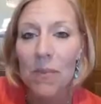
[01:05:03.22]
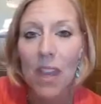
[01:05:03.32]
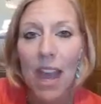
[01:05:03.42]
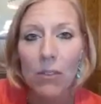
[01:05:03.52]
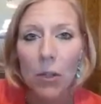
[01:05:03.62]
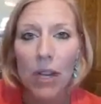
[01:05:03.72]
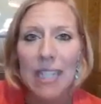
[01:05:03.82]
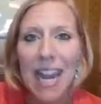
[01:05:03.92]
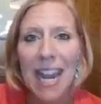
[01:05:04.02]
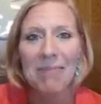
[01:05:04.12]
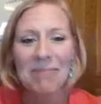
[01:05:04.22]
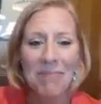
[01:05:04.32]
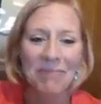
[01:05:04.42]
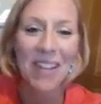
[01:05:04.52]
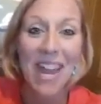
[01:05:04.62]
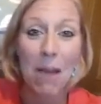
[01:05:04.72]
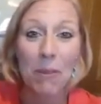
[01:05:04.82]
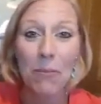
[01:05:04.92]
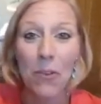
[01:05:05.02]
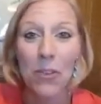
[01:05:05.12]
Have a great day, and happy
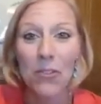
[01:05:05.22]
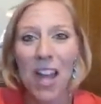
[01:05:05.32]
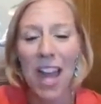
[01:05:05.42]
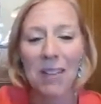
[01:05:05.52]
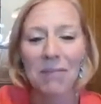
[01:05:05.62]
4th of July.